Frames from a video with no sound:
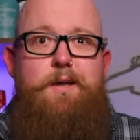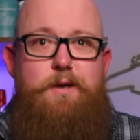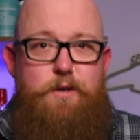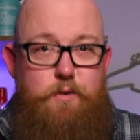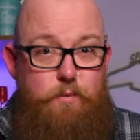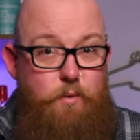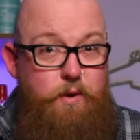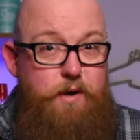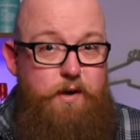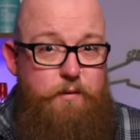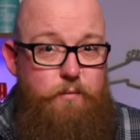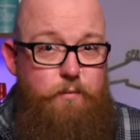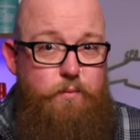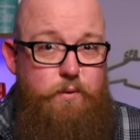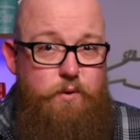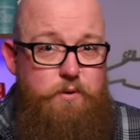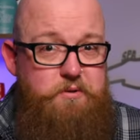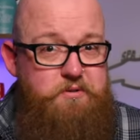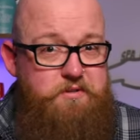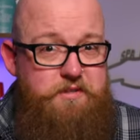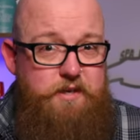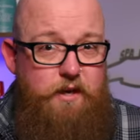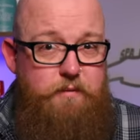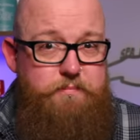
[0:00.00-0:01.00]
quite a
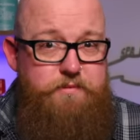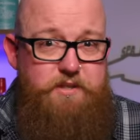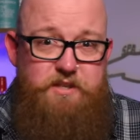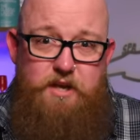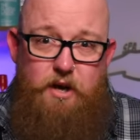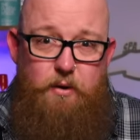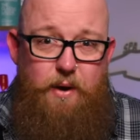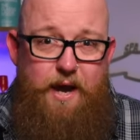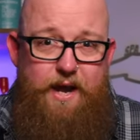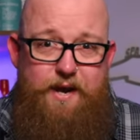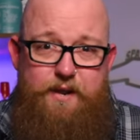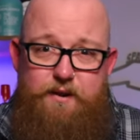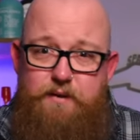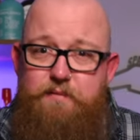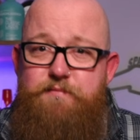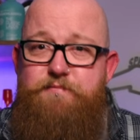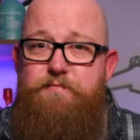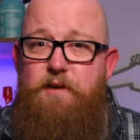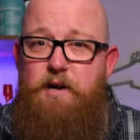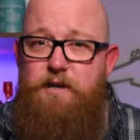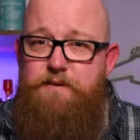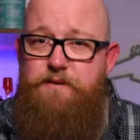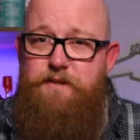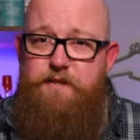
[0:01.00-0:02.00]
good time to go at it and
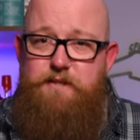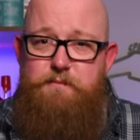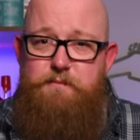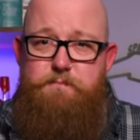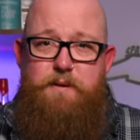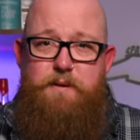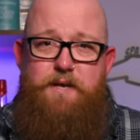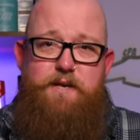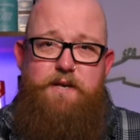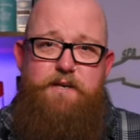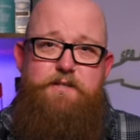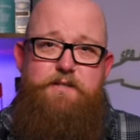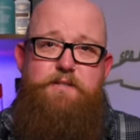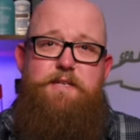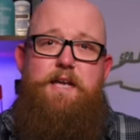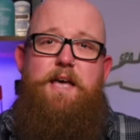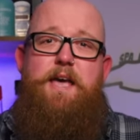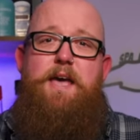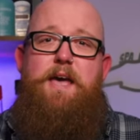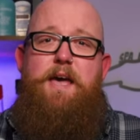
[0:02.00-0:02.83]
find these beers.